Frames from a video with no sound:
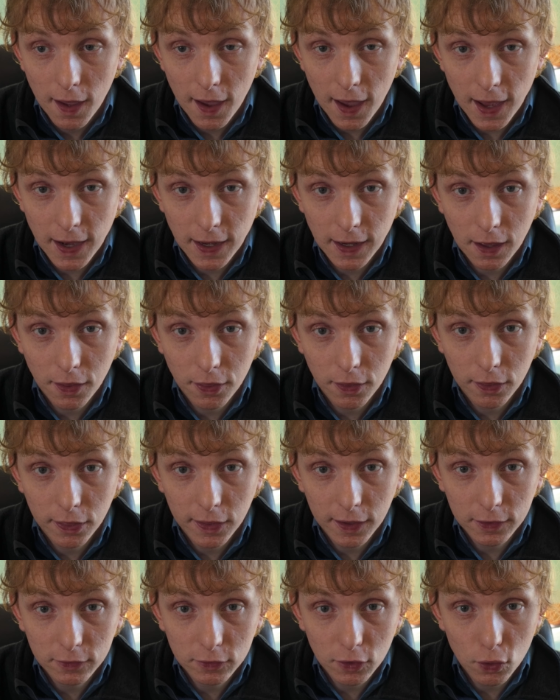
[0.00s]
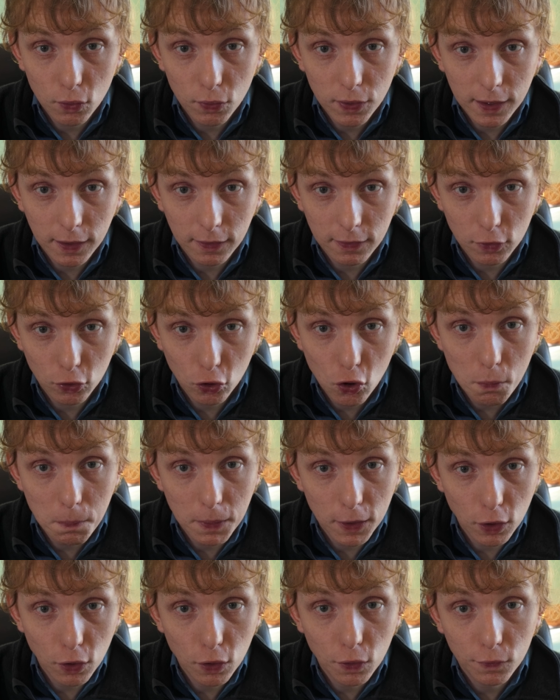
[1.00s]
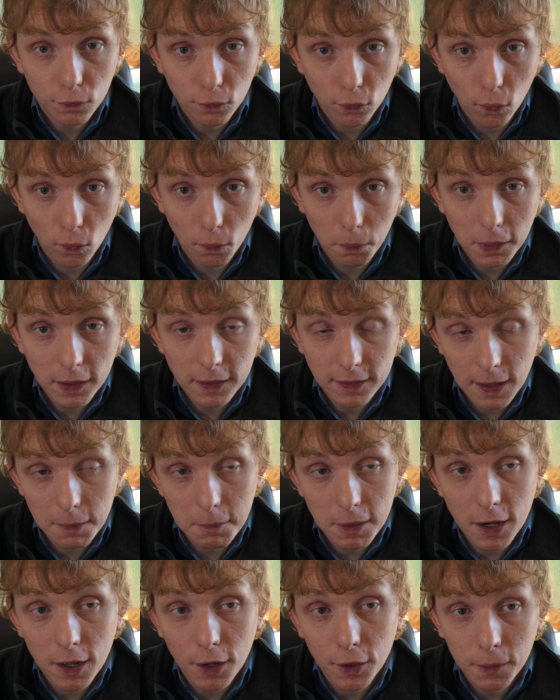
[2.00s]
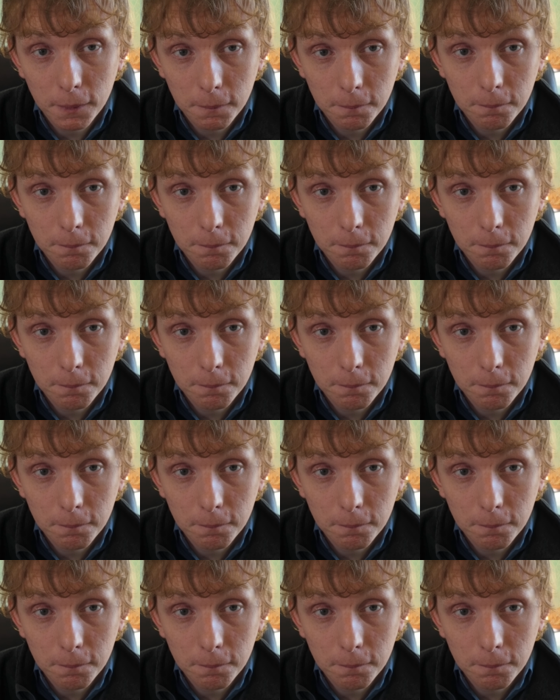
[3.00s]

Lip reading: any other things that you think this could be used for, please let me know.